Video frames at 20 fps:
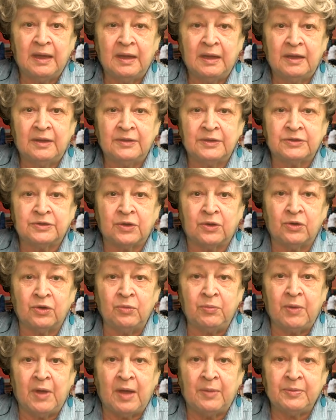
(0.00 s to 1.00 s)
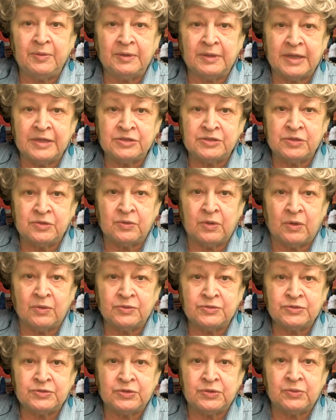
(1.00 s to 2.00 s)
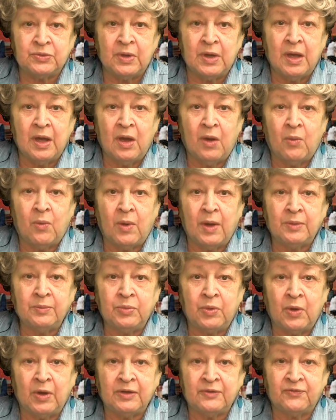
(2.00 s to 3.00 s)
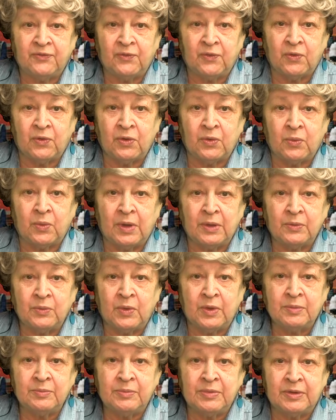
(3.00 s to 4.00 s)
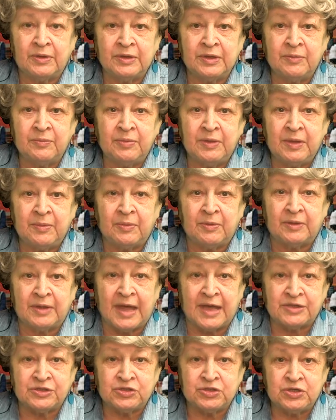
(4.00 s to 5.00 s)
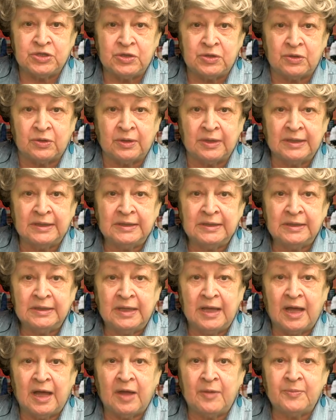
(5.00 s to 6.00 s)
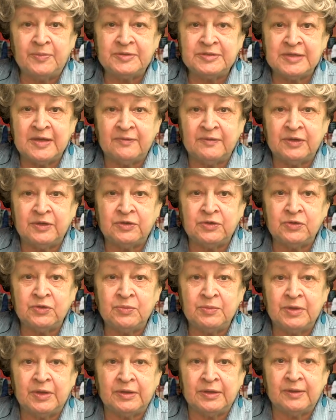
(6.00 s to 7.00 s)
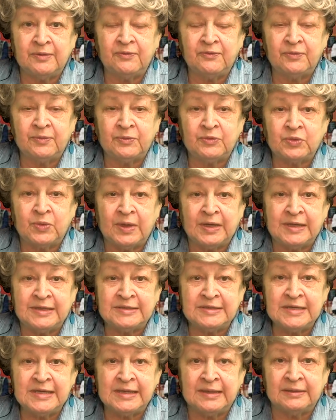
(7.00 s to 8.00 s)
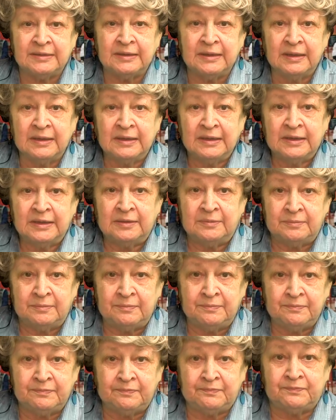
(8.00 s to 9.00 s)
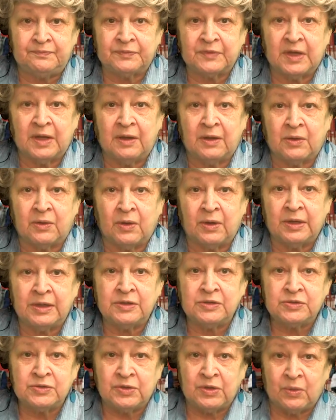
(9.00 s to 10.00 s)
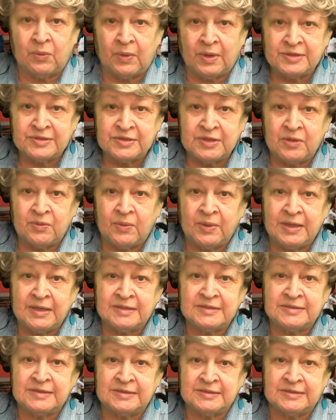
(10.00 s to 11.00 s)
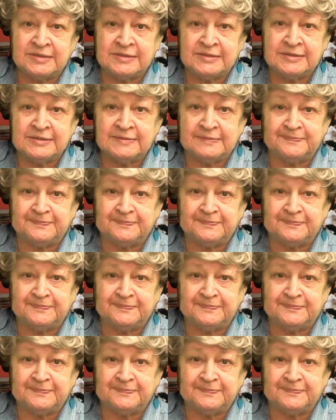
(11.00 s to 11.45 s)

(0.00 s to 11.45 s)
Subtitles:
The total population rose to 1.411 billion people last year, up 72 million from 2010, according to the once-a-week census.